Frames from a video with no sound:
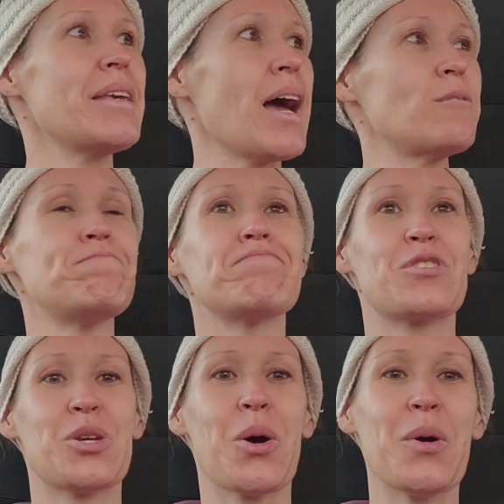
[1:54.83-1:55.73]
Yeah.
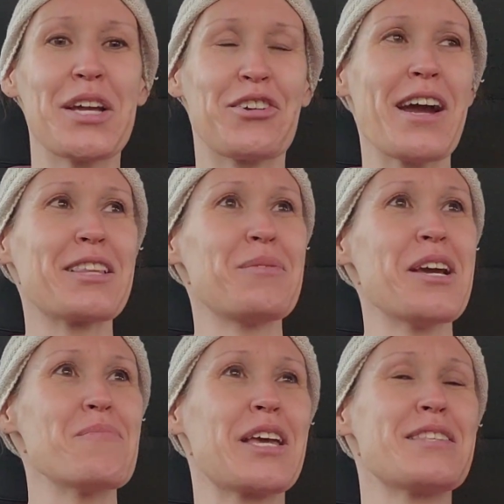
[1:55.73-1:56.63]
So it cracks
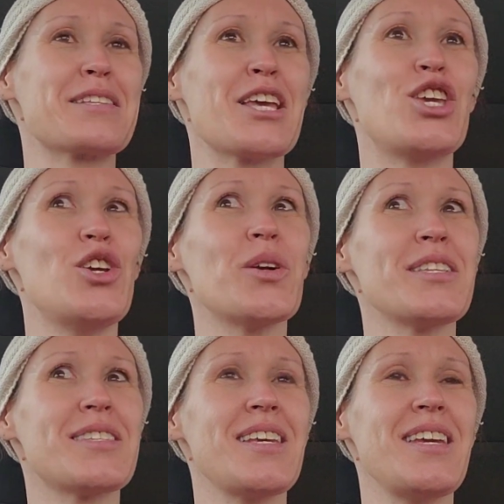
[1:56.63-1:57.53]
me up because it's like you
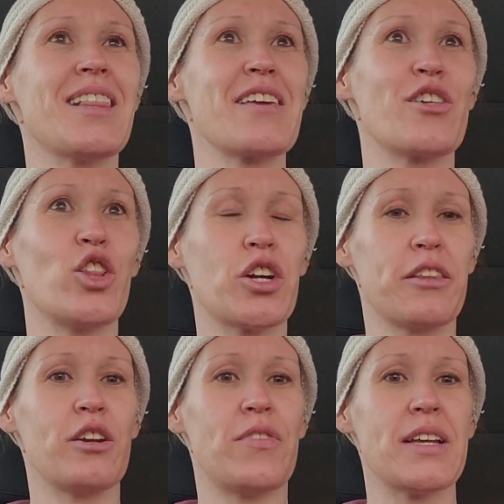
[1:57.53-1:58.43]
can see like the look
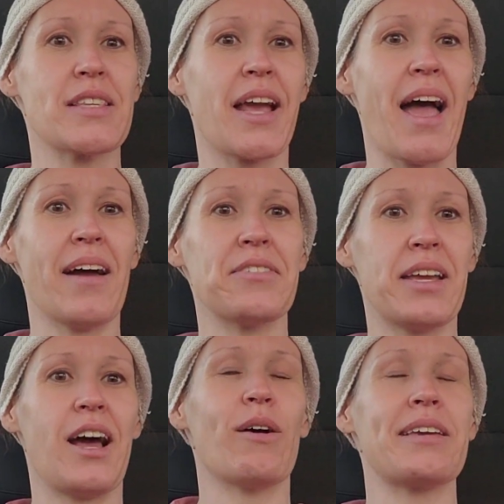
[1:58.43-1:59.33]
in their face like I have to
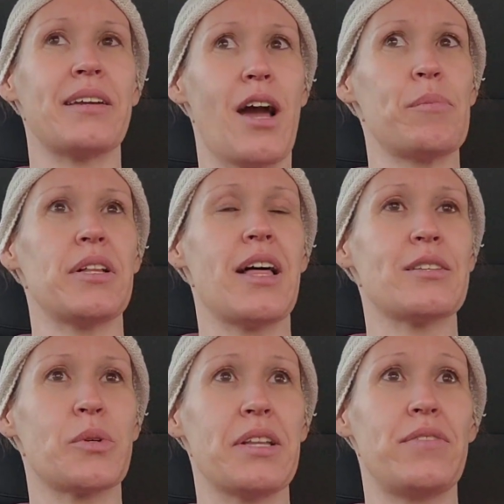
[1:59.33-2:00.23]
get out. I cannot be the
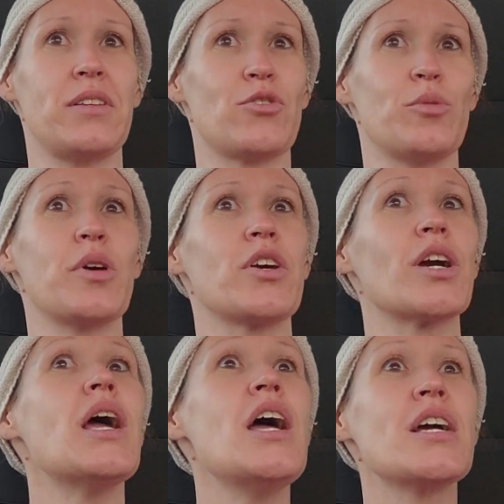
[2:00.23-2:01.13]
last one left in this room with
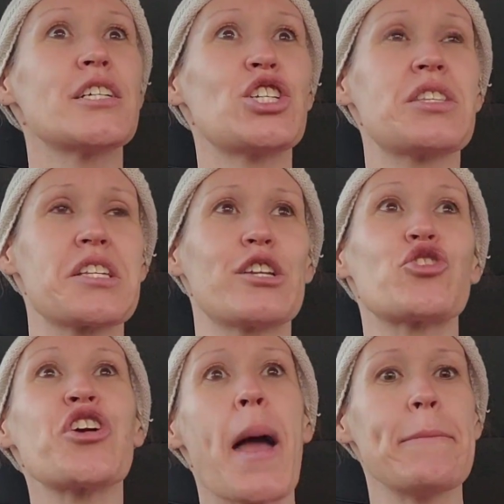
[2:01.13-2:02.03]
her because she's going
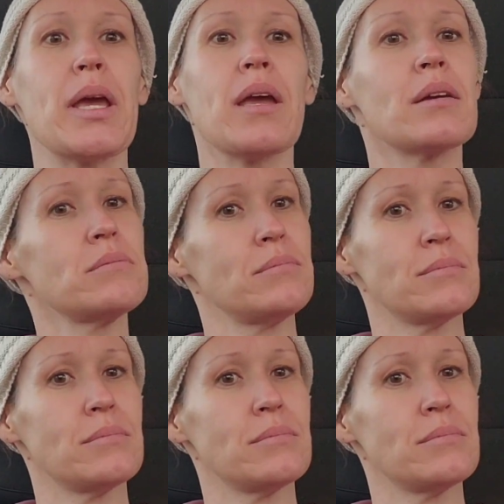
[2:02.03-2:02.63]
to trap me